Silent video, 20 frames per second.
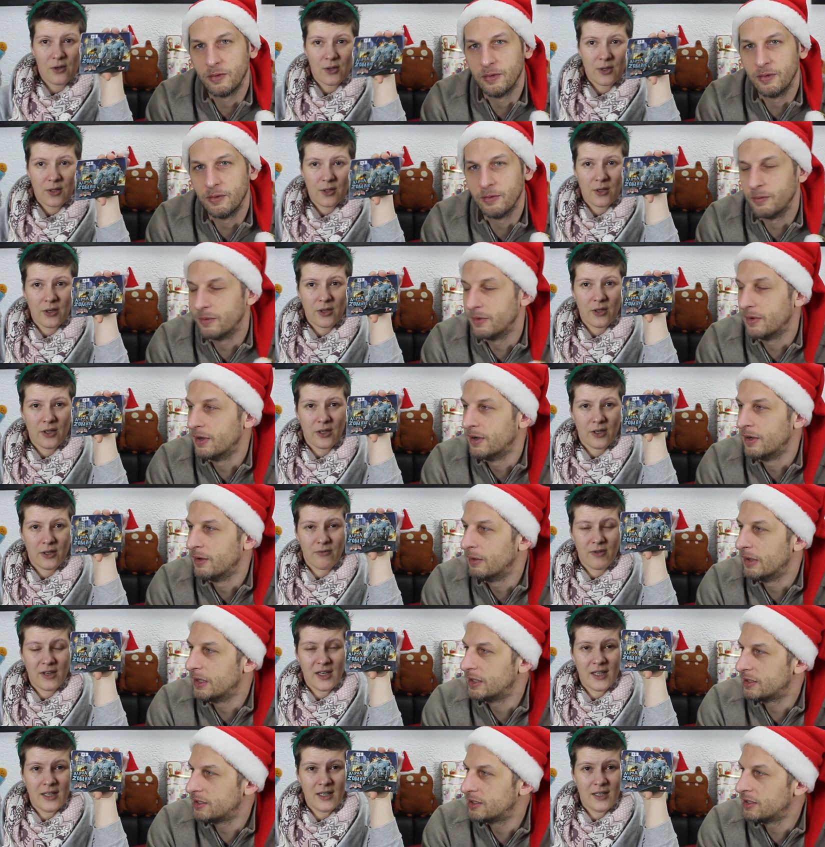Speaker 1: Looks good,
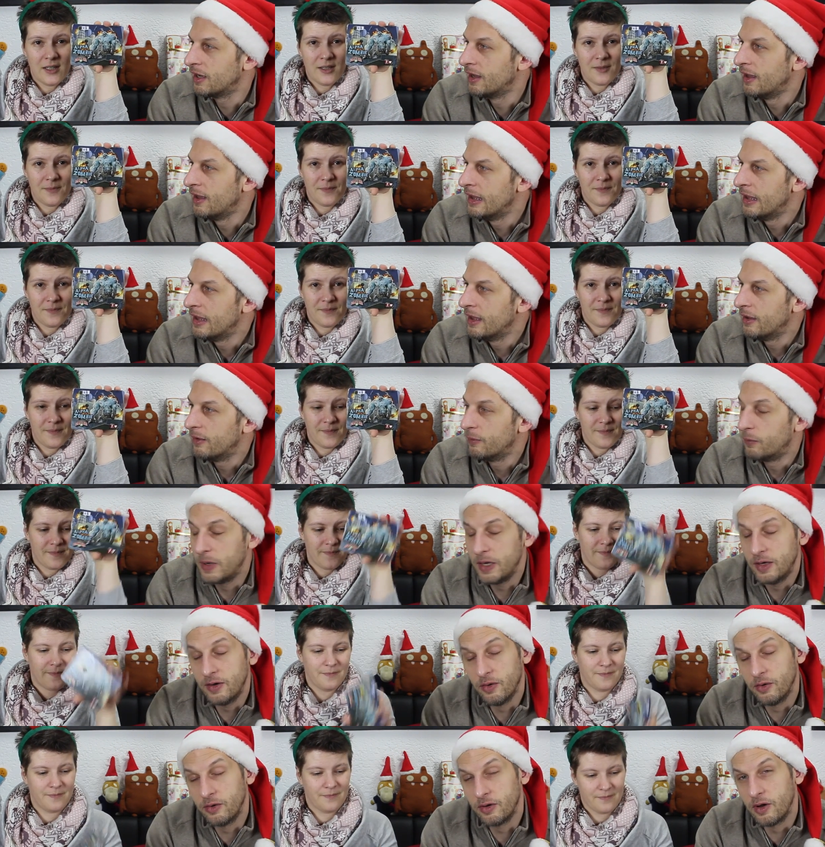which, right? we
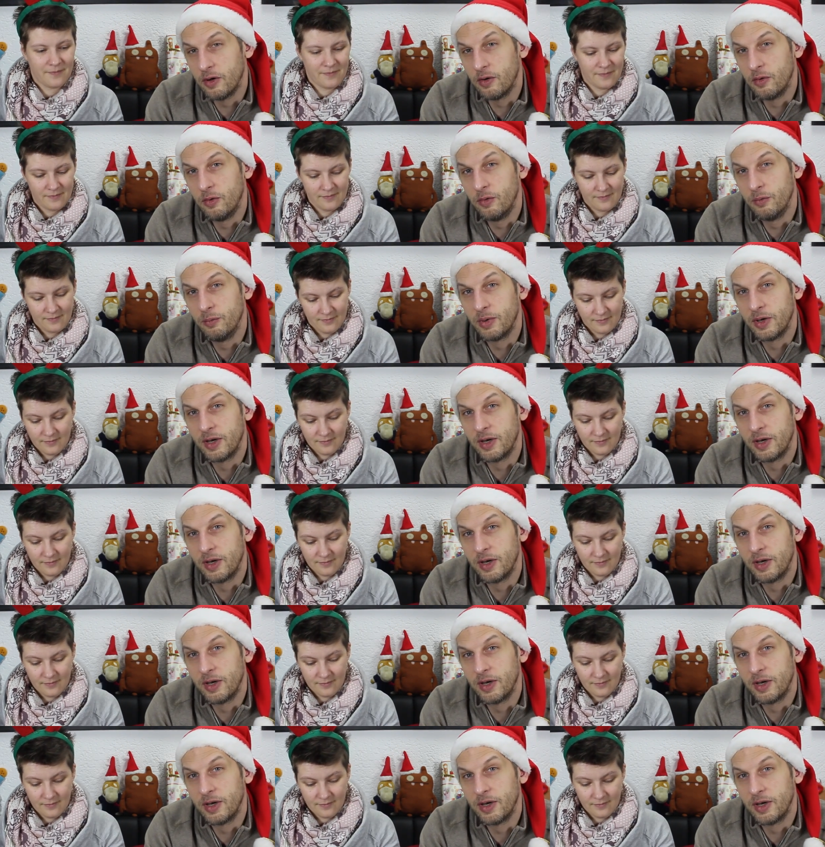don't own,